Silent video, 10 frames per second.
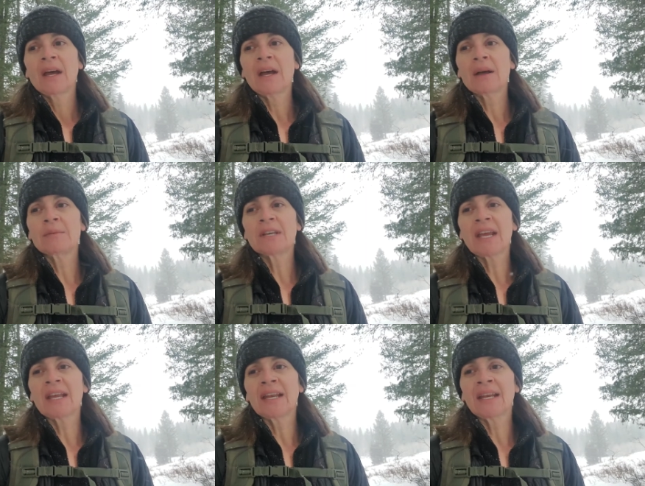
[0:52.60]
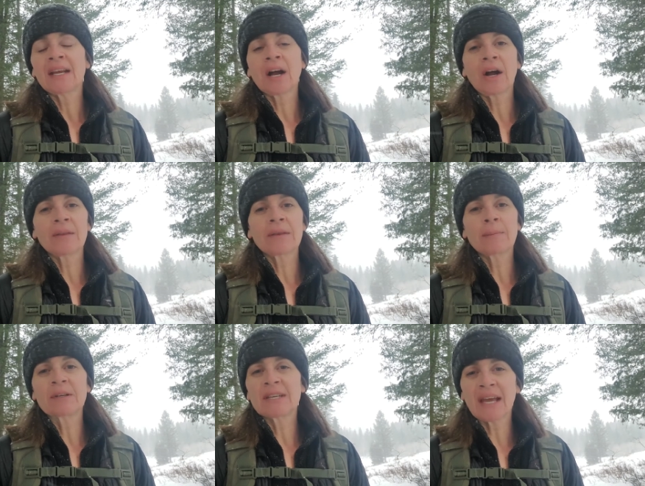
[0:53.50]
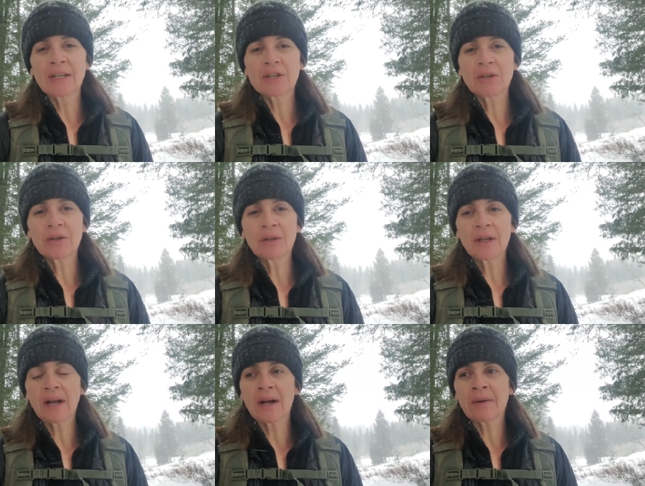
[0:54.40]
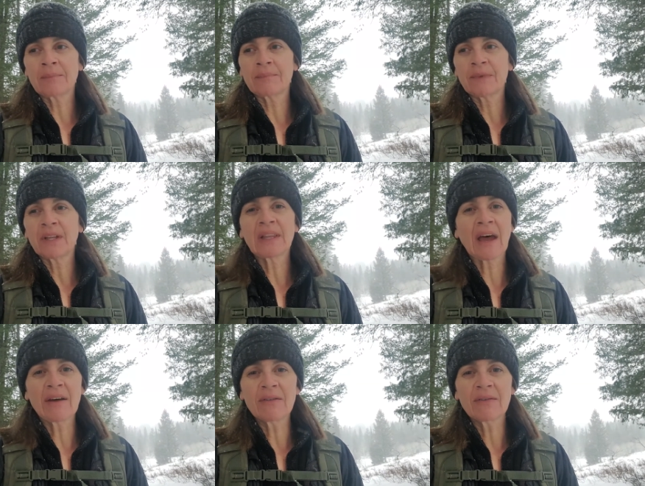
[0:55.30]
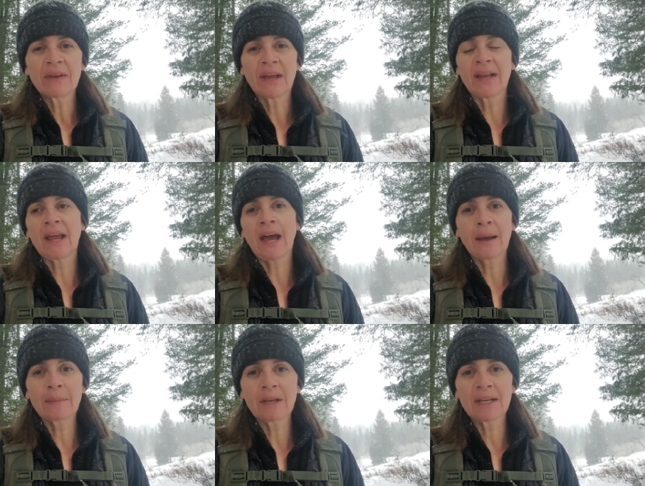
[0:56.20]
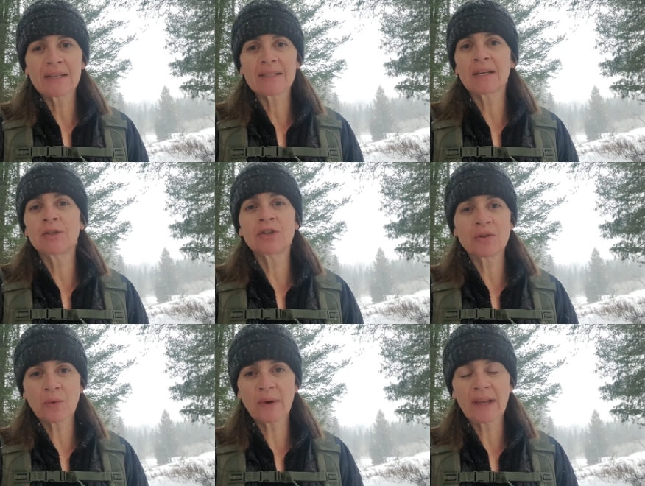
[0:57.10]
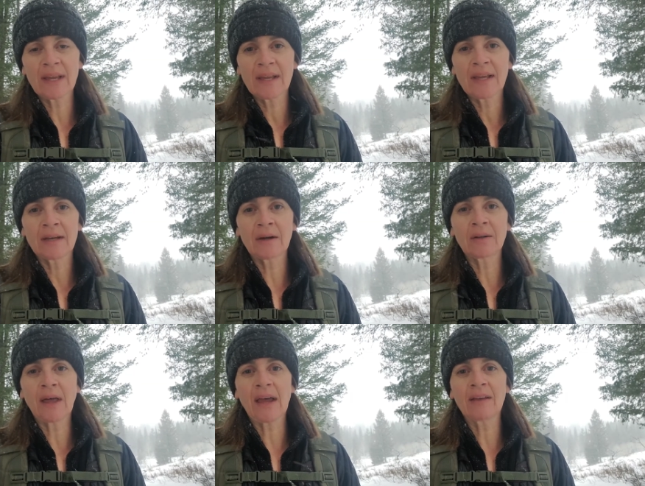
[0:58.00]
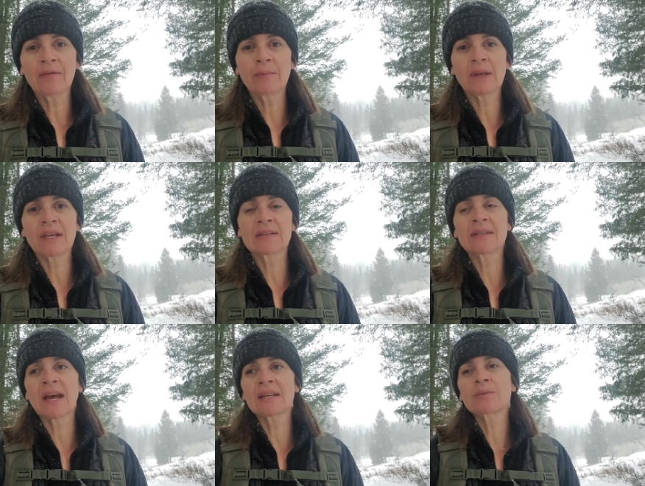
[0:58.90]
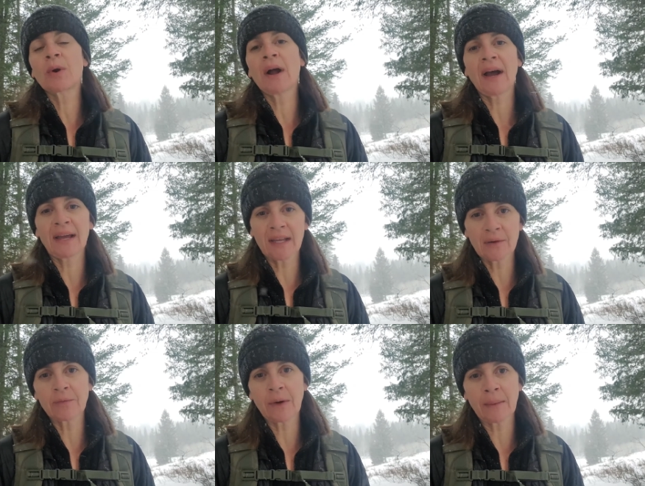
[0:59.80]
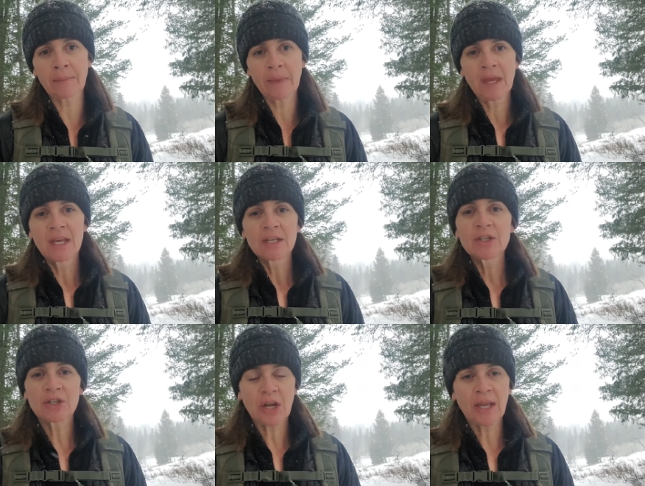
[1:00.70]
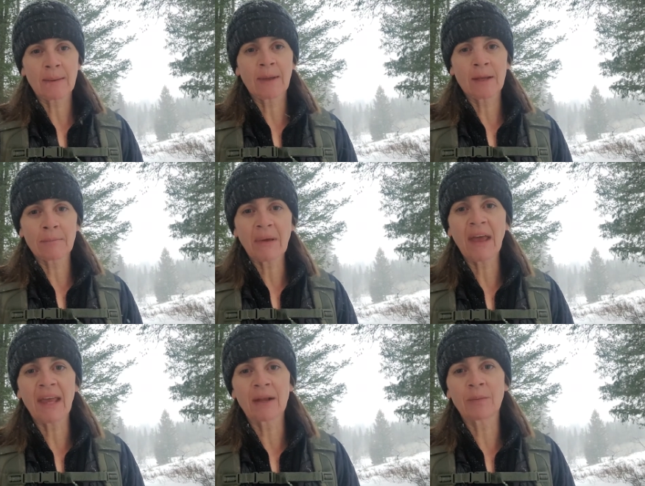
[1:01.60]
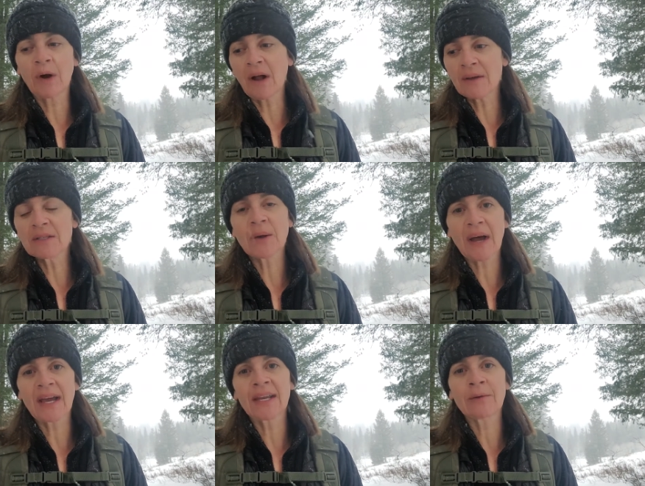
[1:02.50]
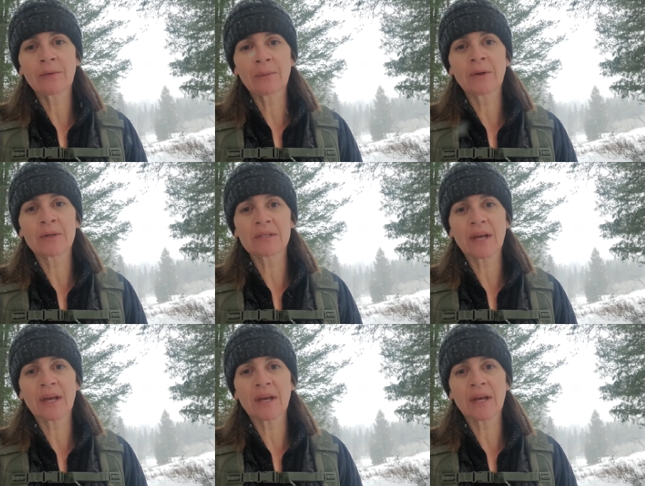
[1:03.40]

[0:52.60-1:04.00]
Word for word: obtaining the potential um, love and happiness and joy in our life because as we're hiding from shame and pain, we're also hiding from those